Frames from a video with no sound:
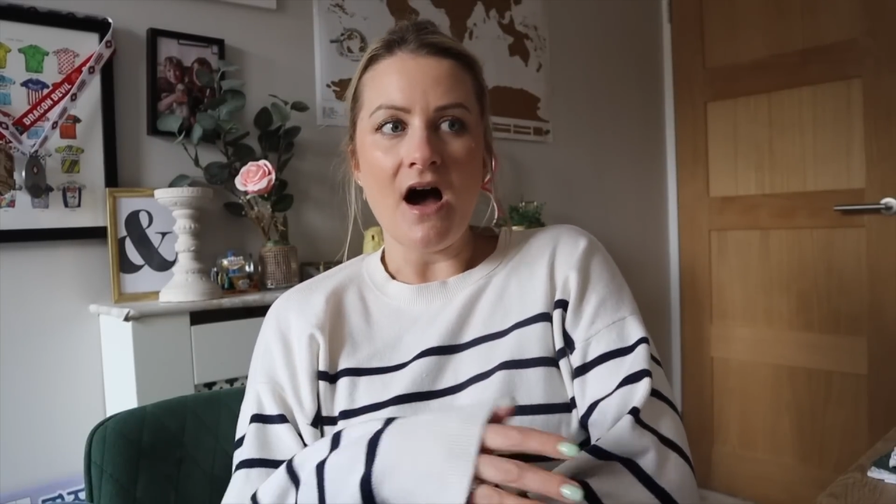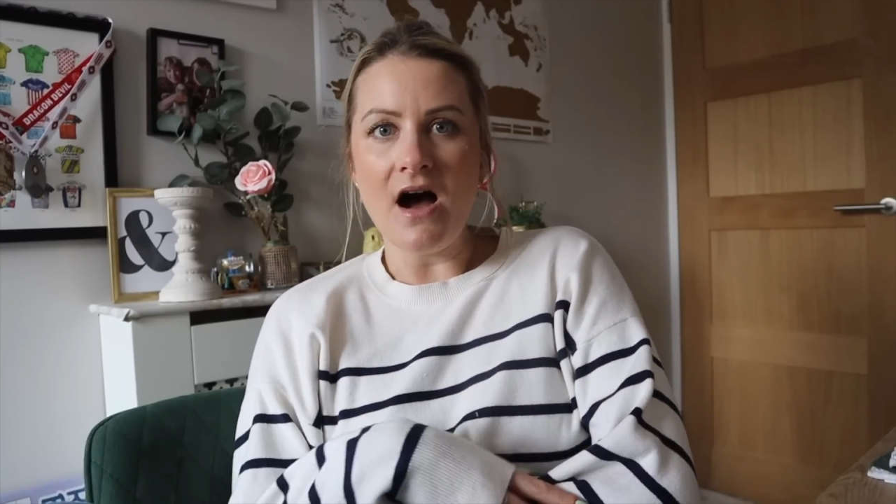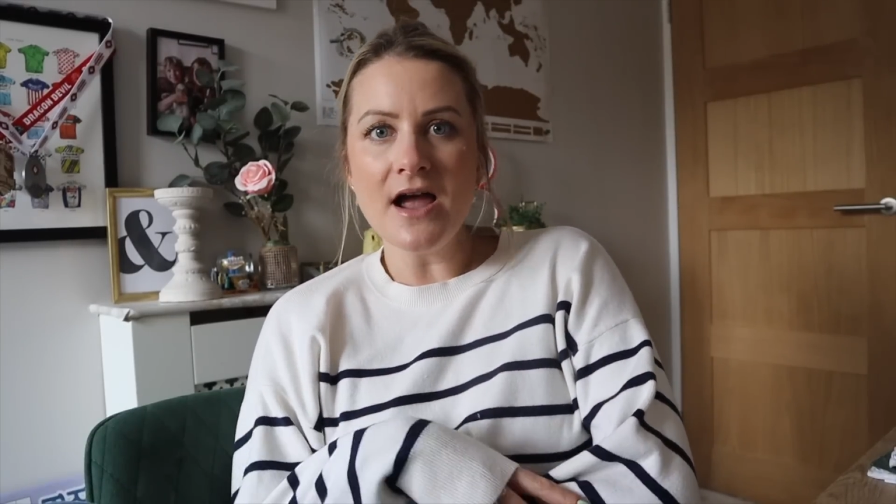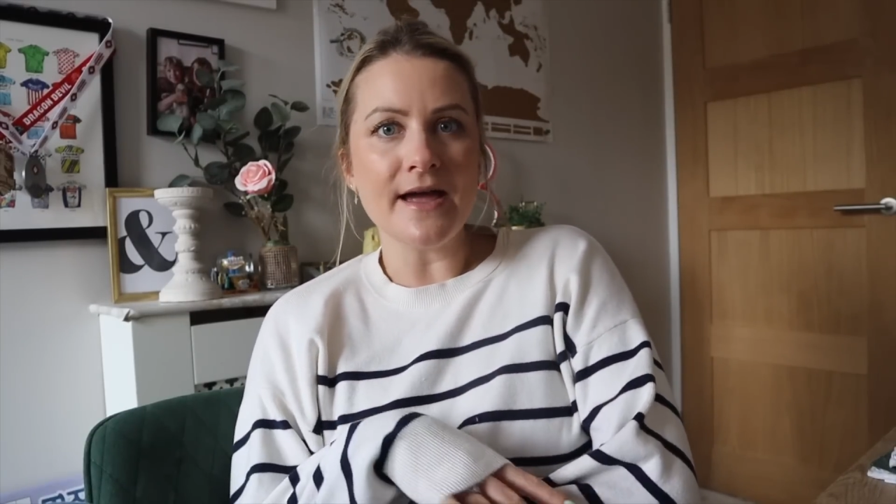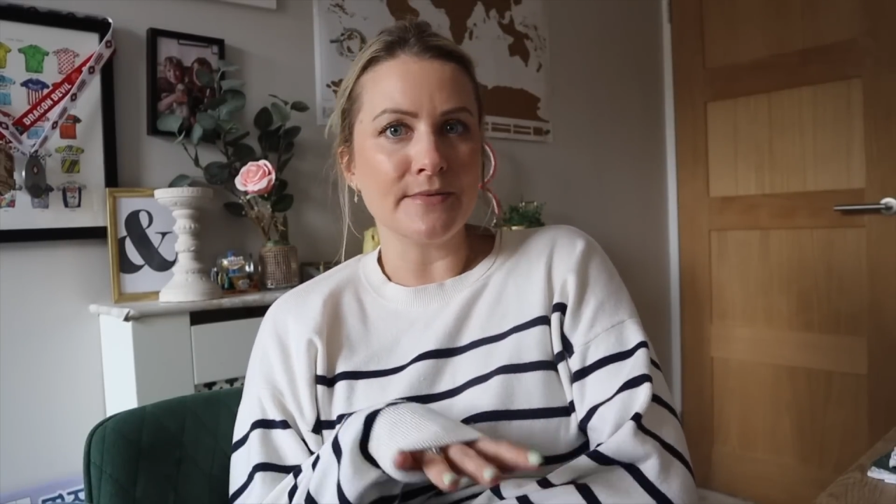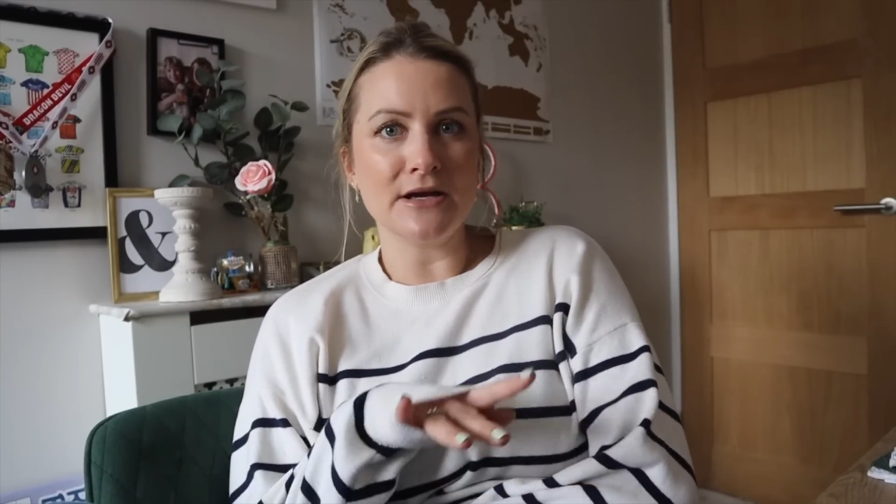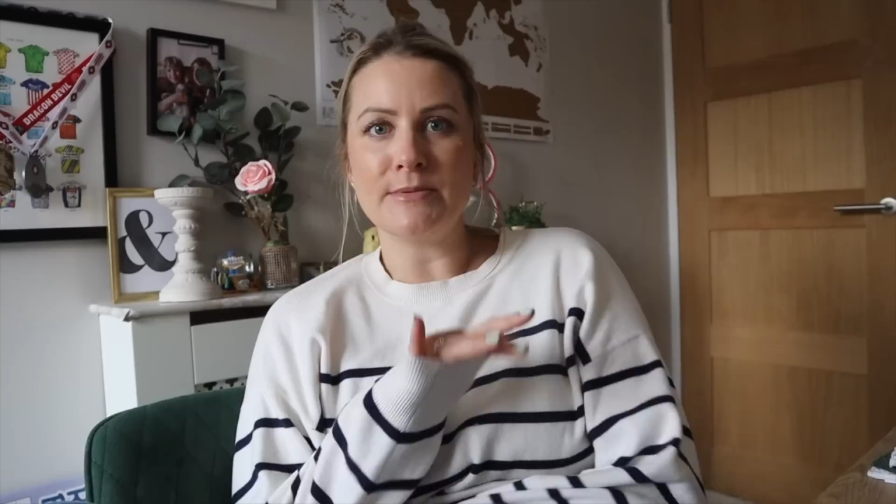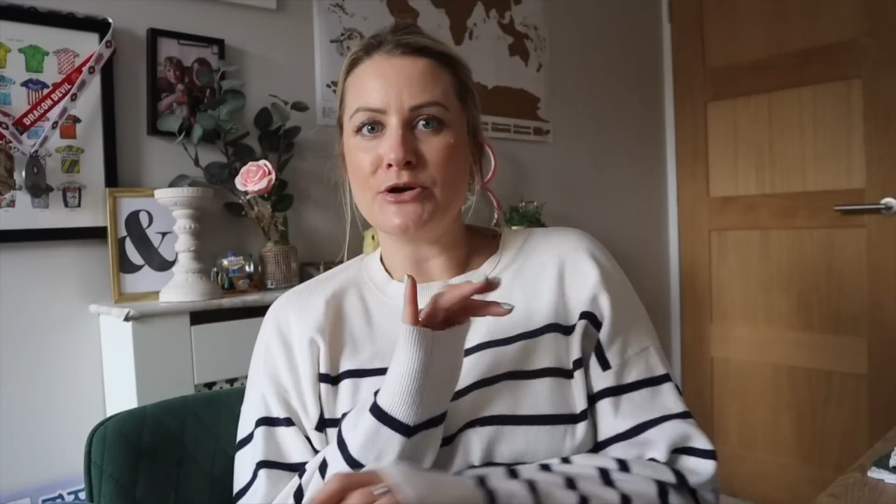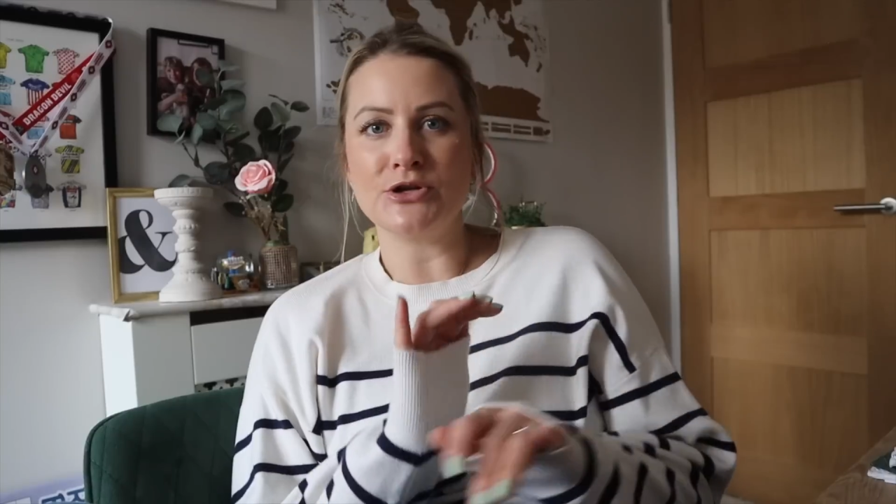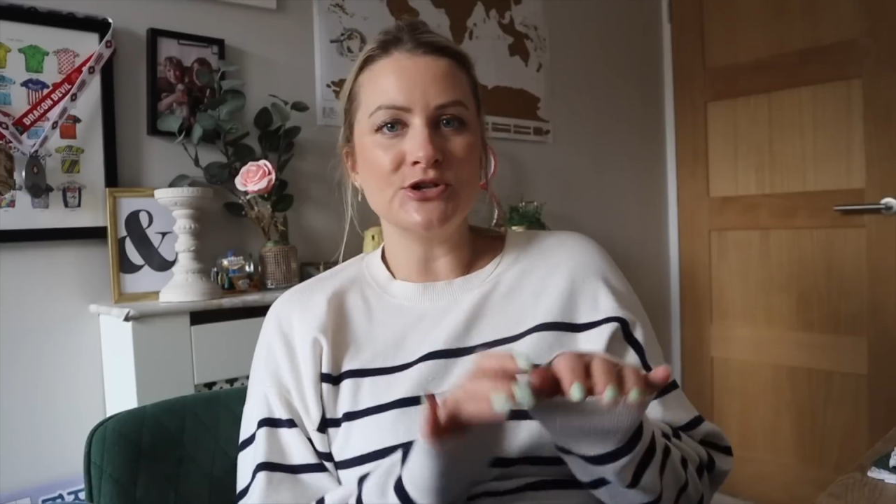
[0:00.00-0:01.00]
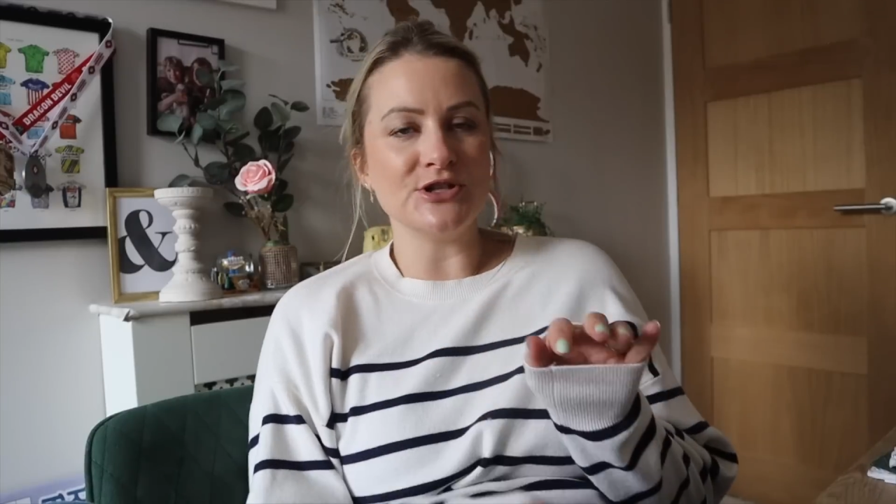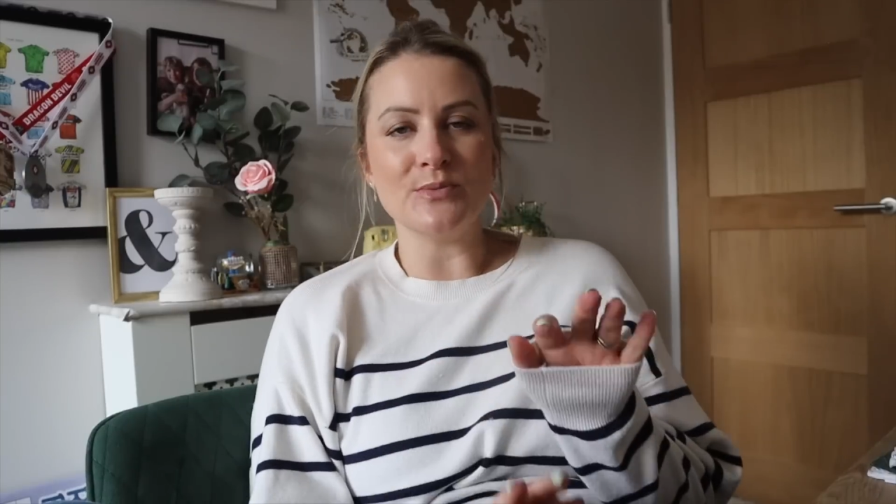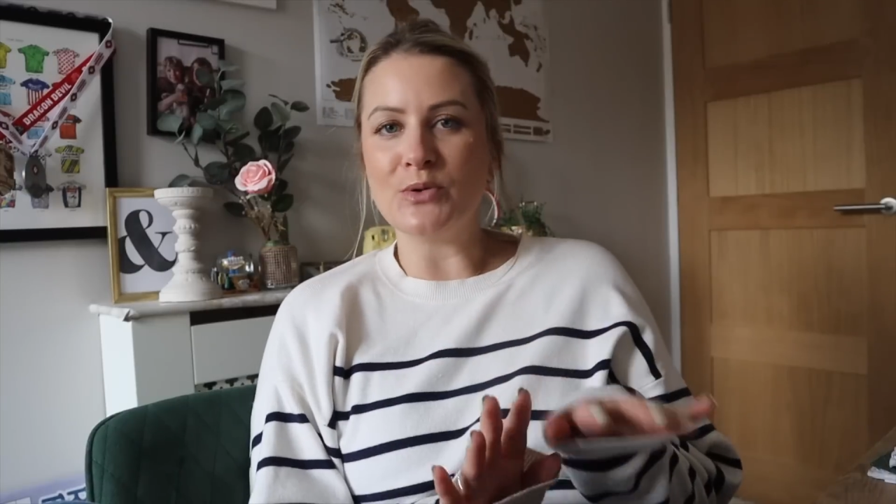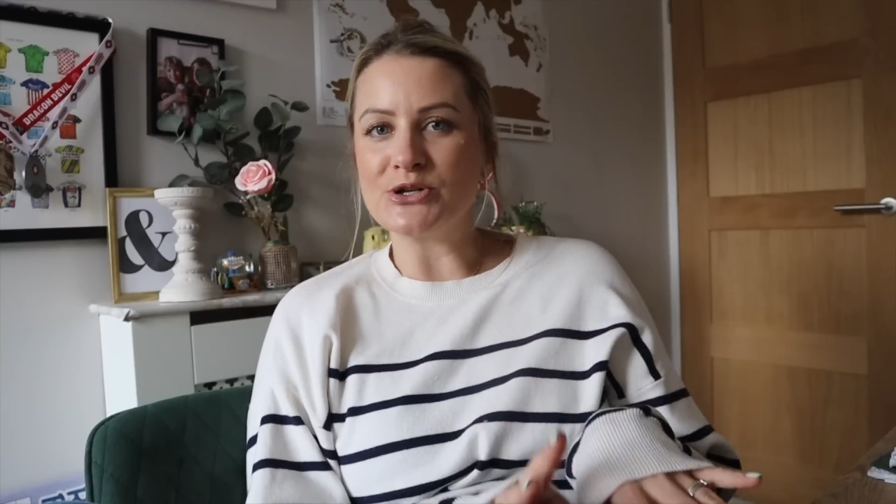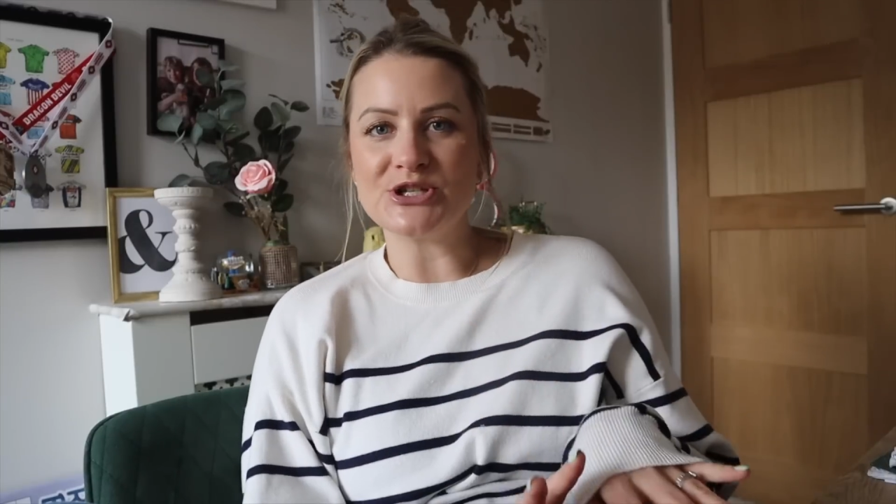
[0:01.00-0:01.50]
I am going to be on
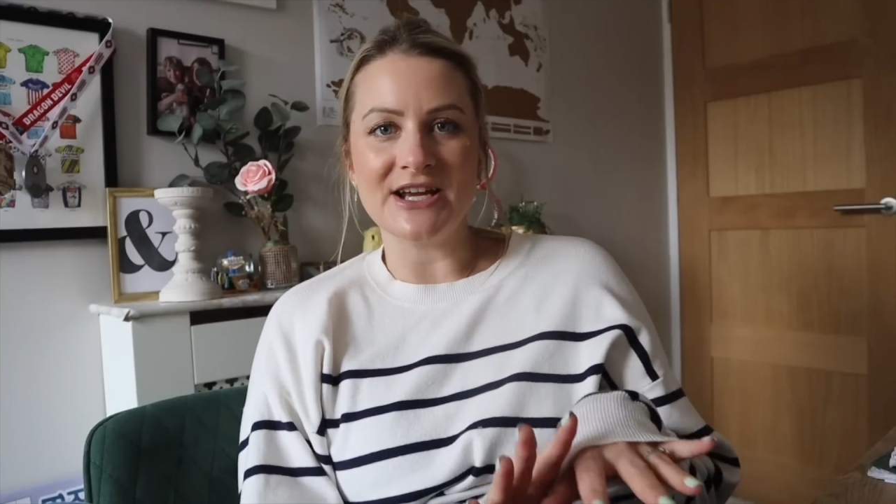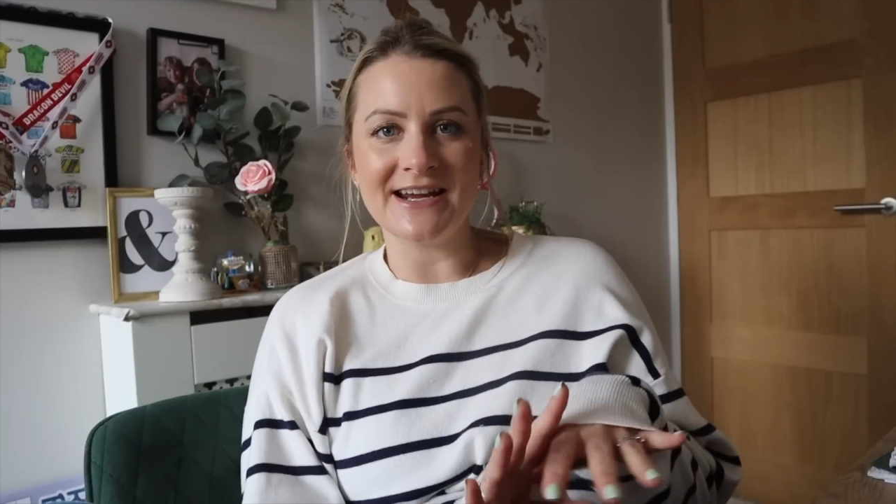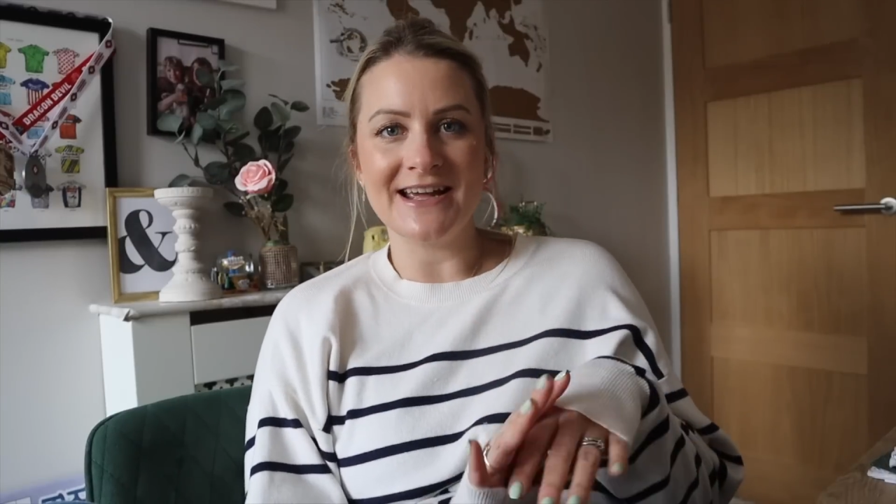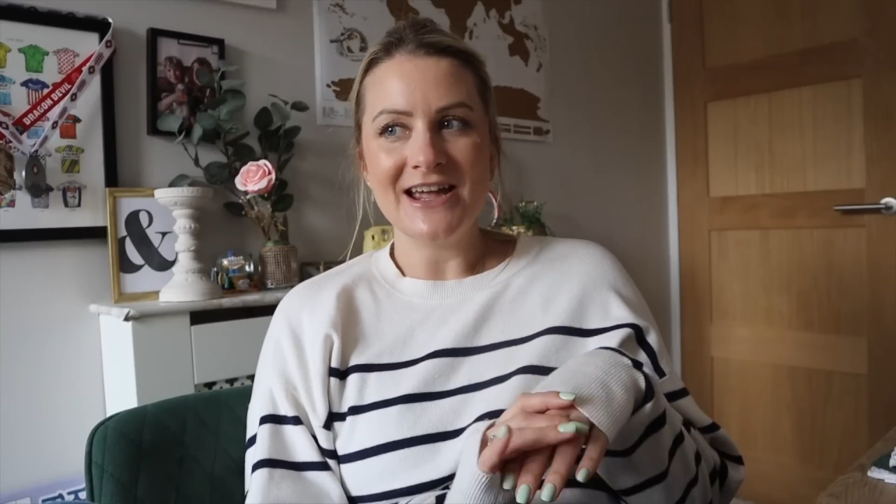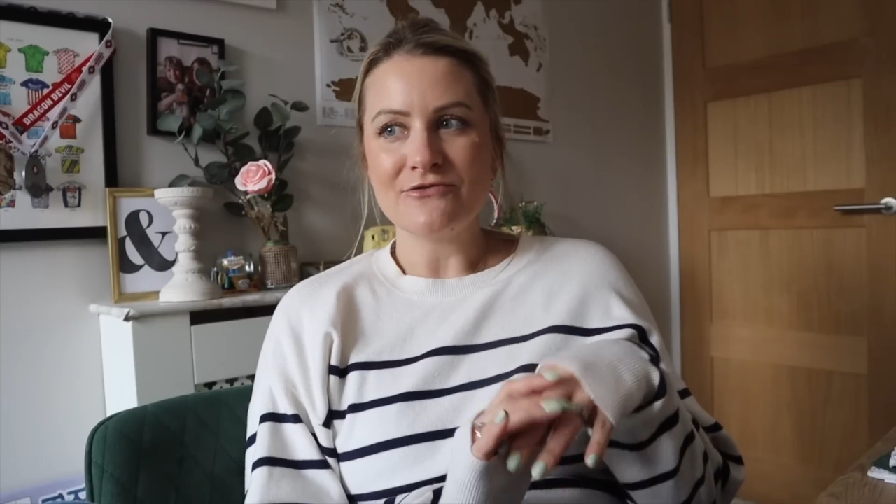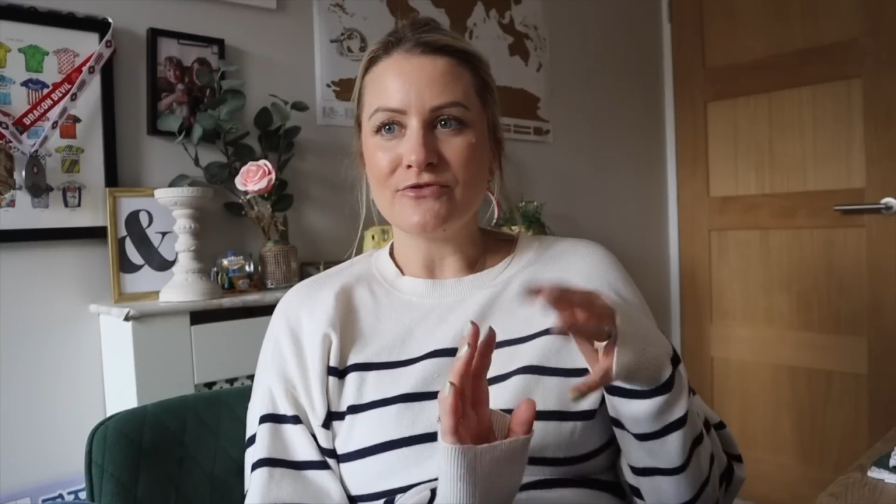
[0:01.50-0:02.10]
YouTube watching